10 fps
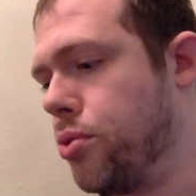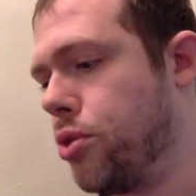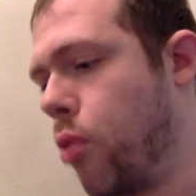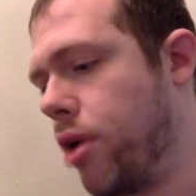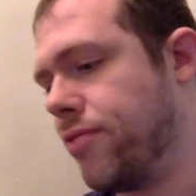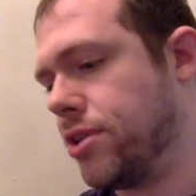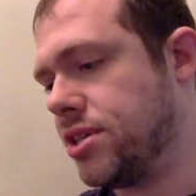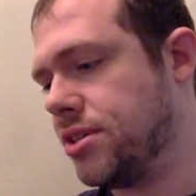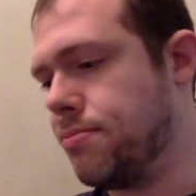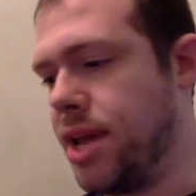the one
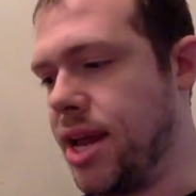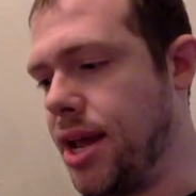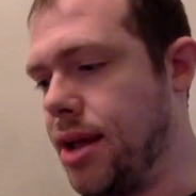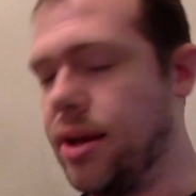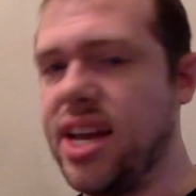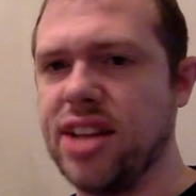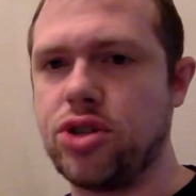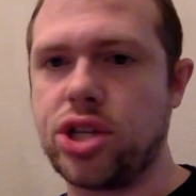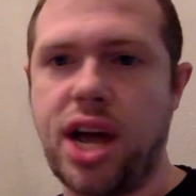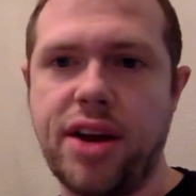versus many
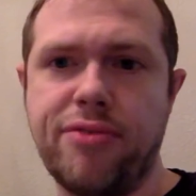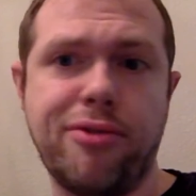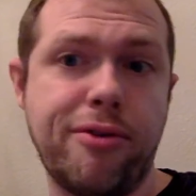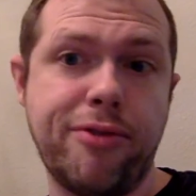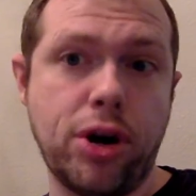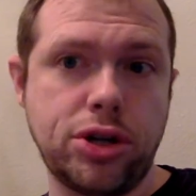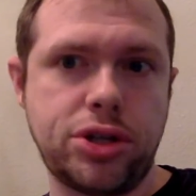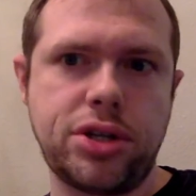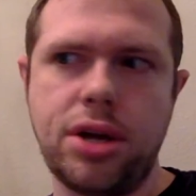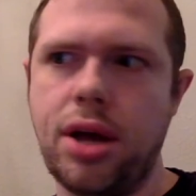gets kind of
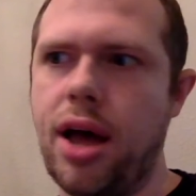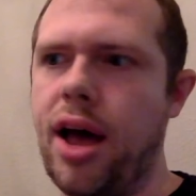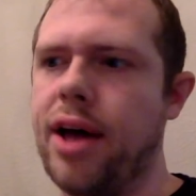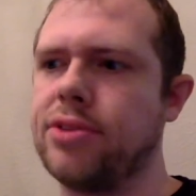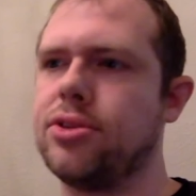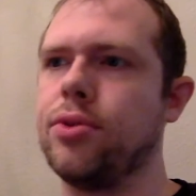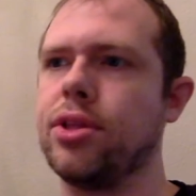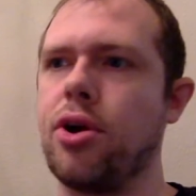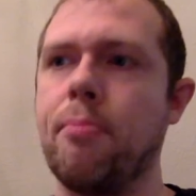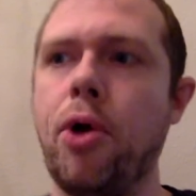reversed, so that
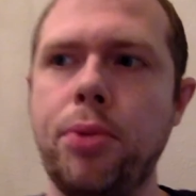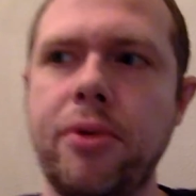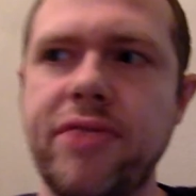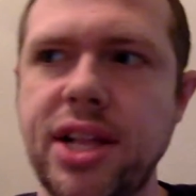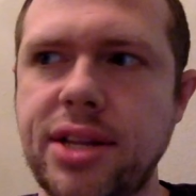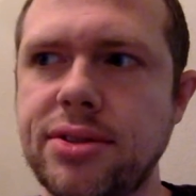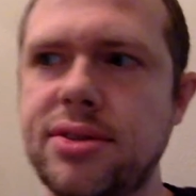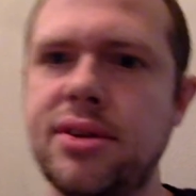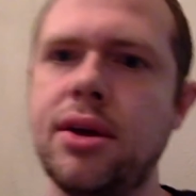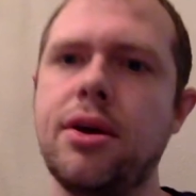there are multiple
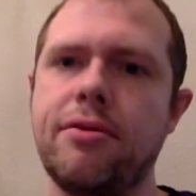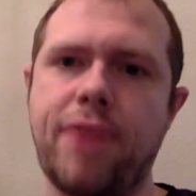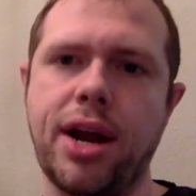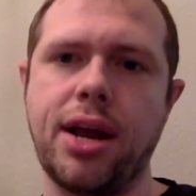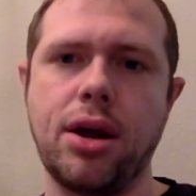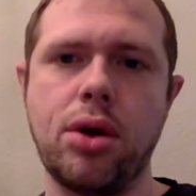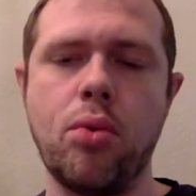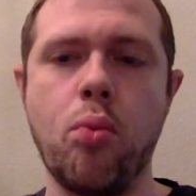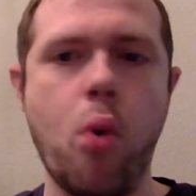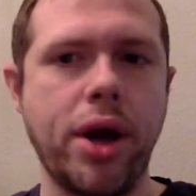villains fighting
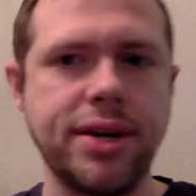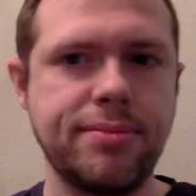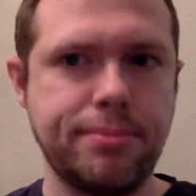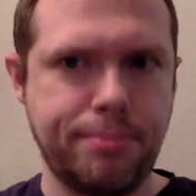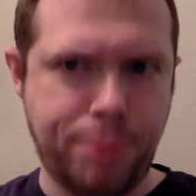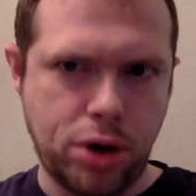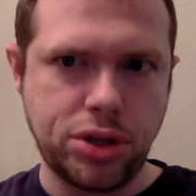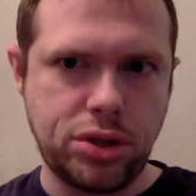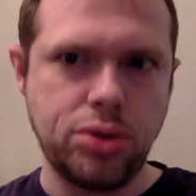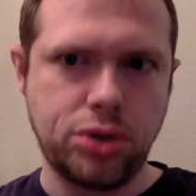one
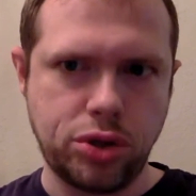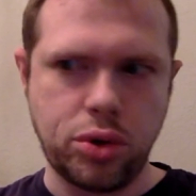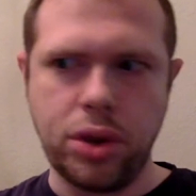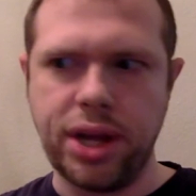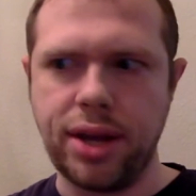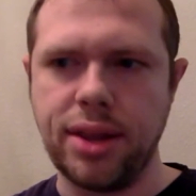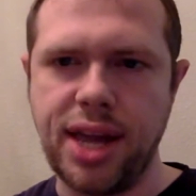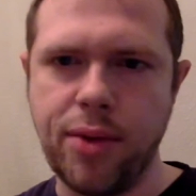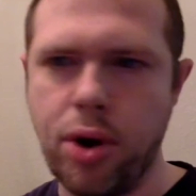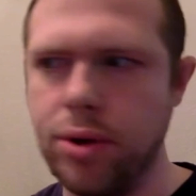person who's controlling the
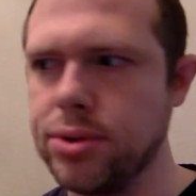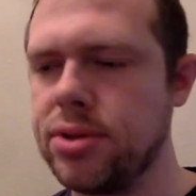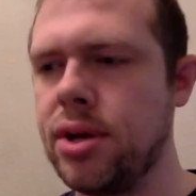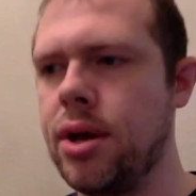heroes